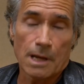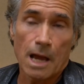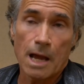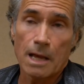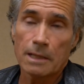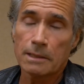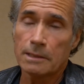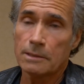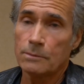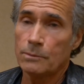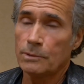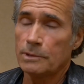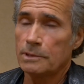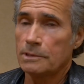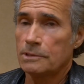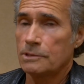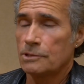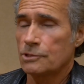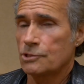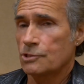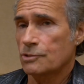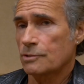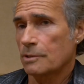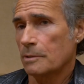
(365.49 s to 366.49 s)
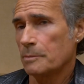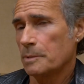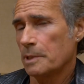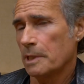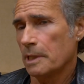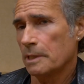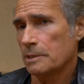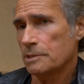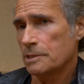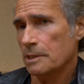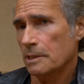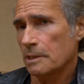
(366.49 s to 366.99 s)
Hollywood
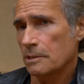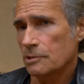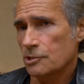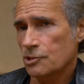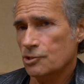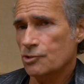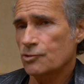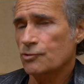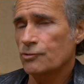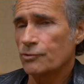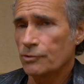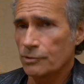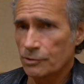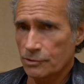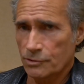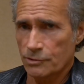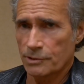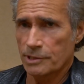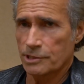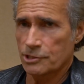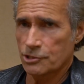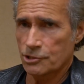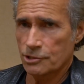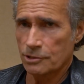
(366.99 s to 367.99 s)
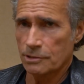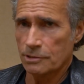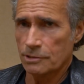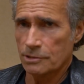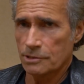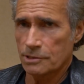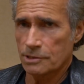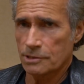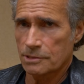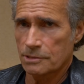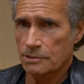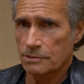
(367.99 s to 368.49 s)
discriminates against true
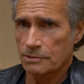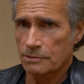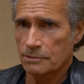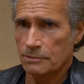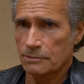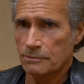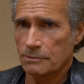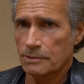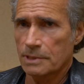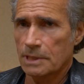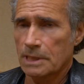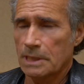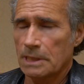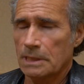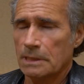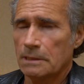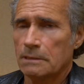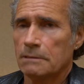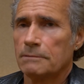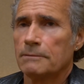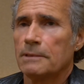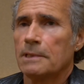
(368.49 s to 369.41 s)
Christians, okay?